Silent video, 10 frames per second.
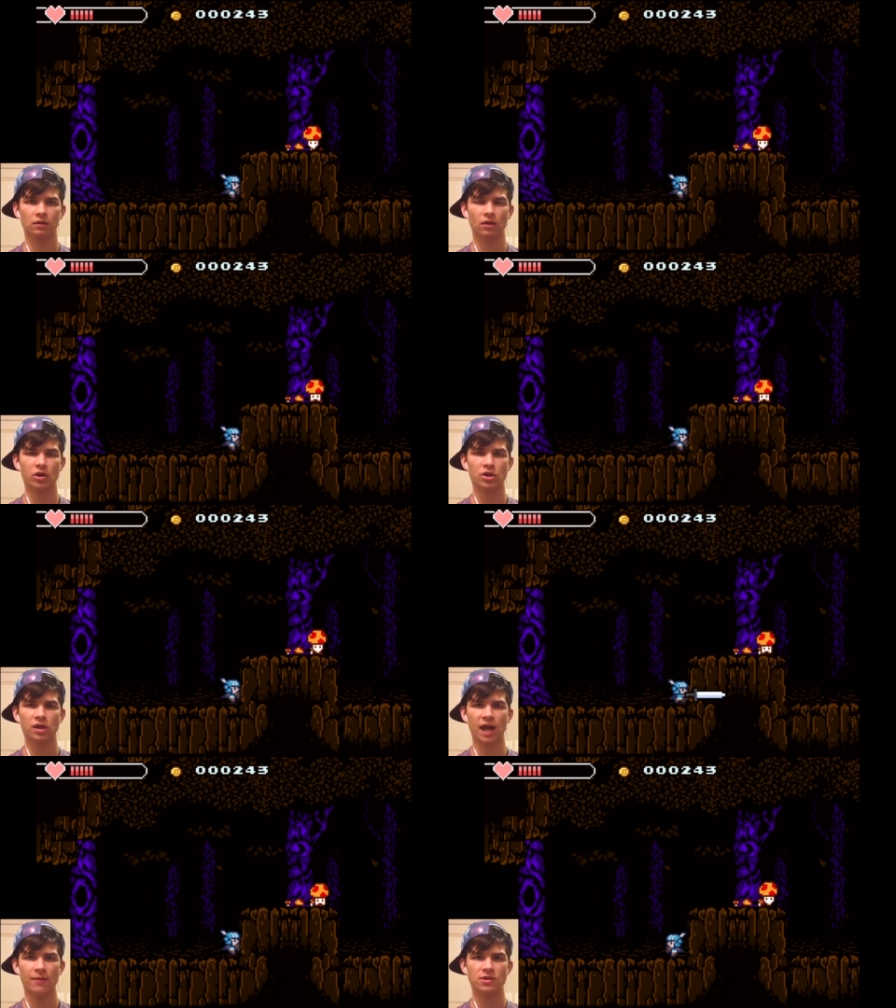Oh, I should
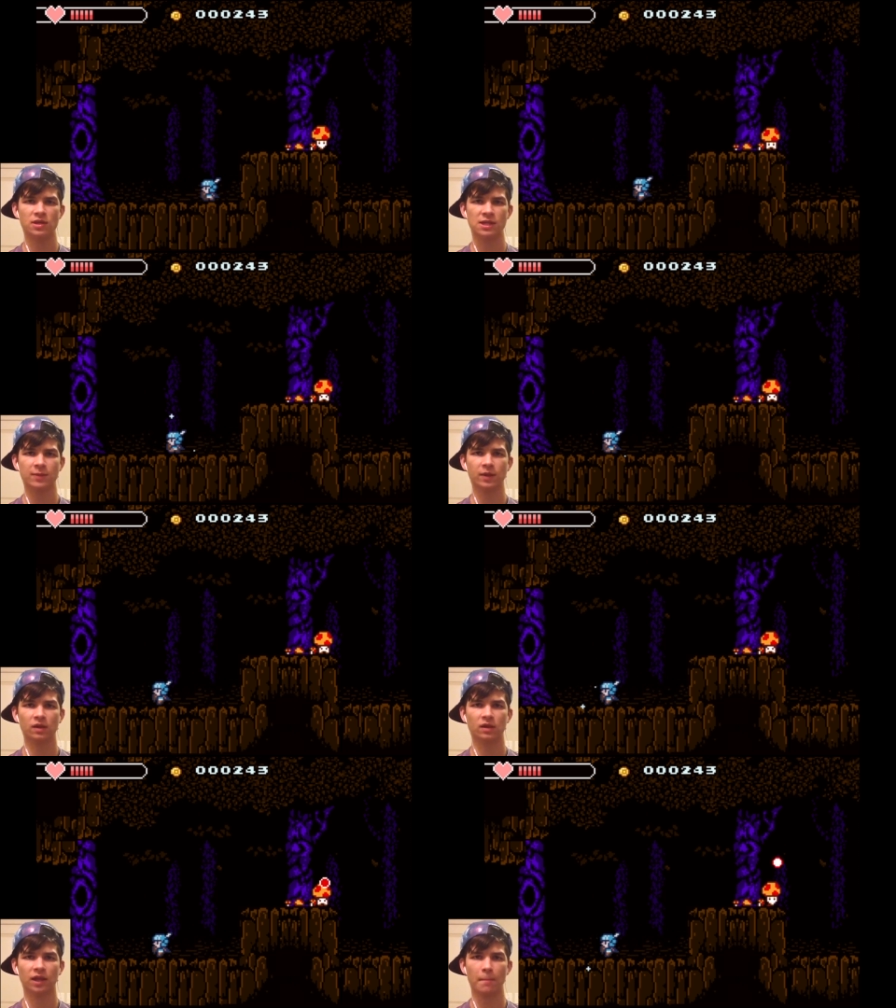have captured that spider
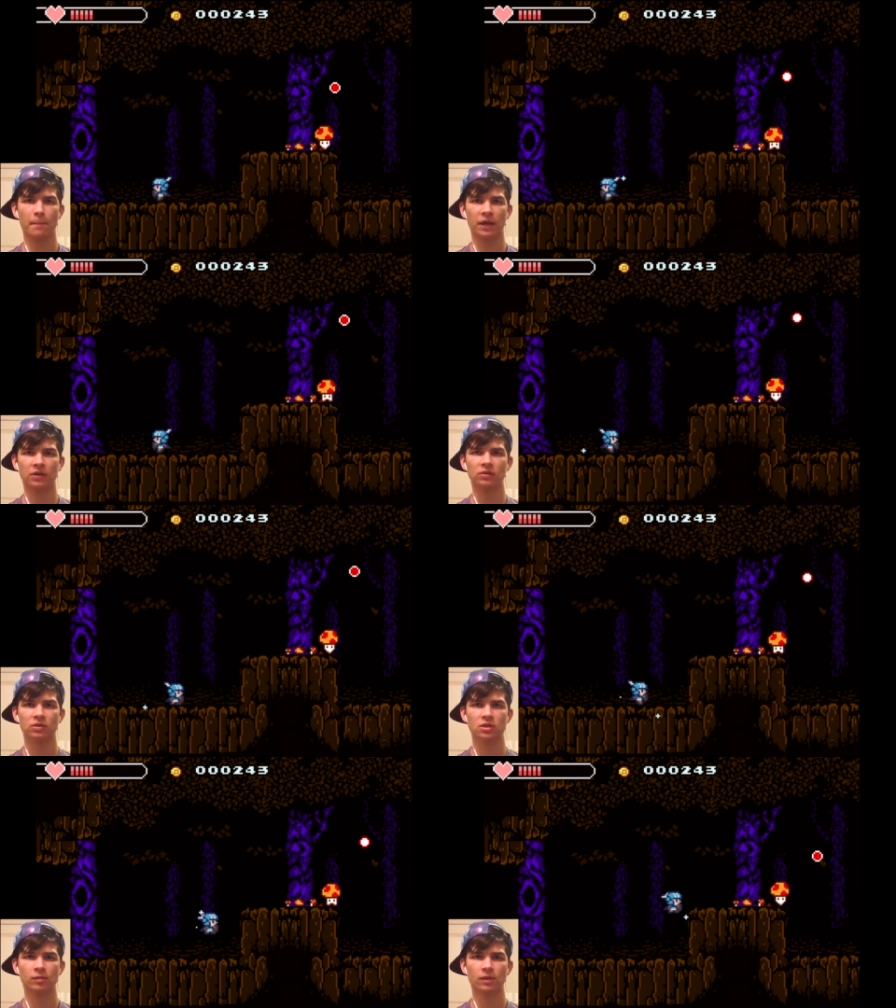in like a bottle
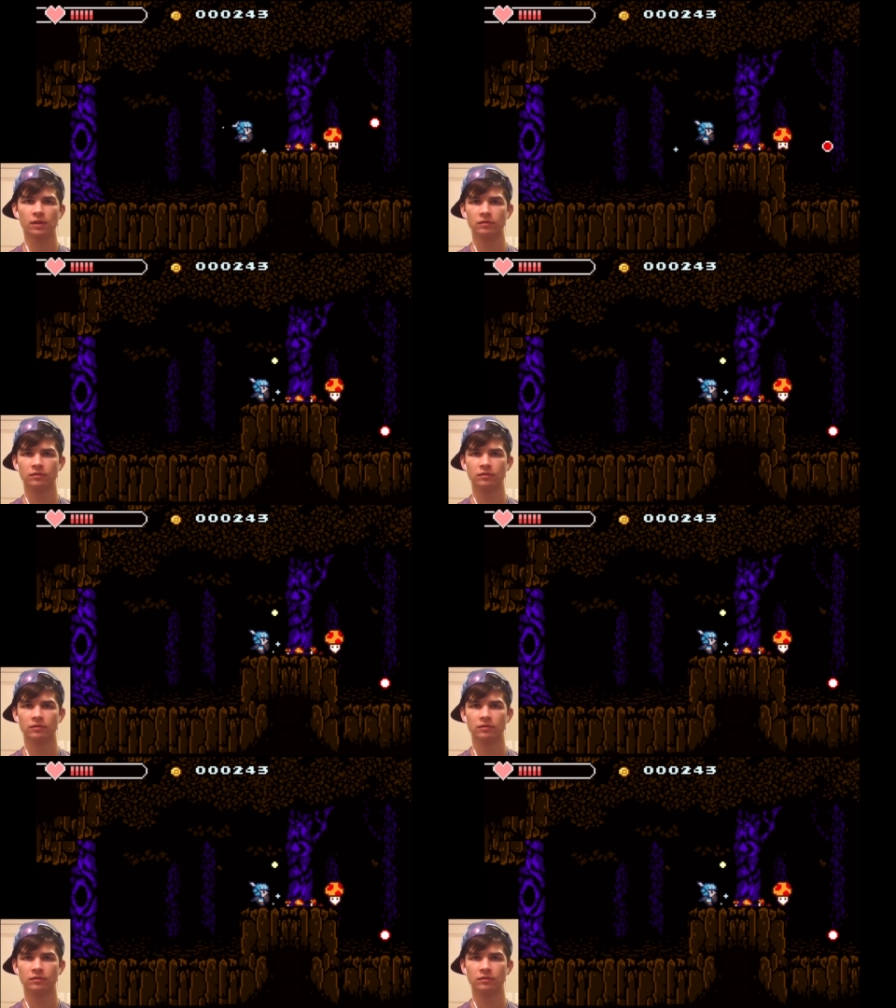or something.